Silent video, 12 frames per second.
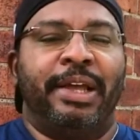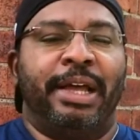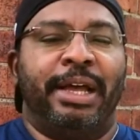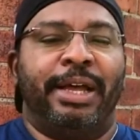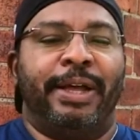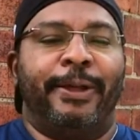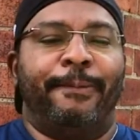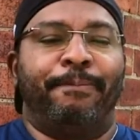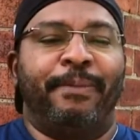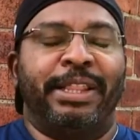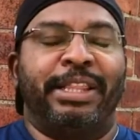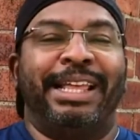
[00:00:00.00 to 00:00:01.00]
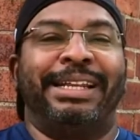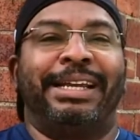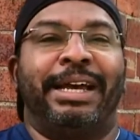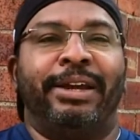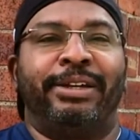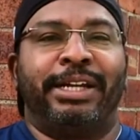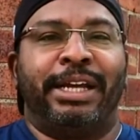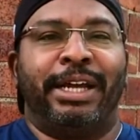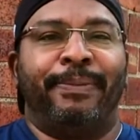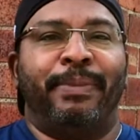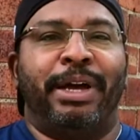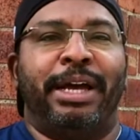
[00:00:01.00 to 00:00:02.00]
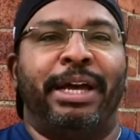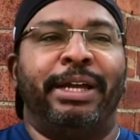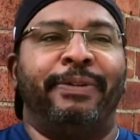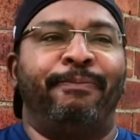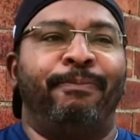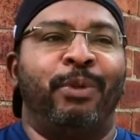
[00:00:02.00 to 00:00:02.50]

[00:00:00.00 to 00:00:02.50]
But the entire time, I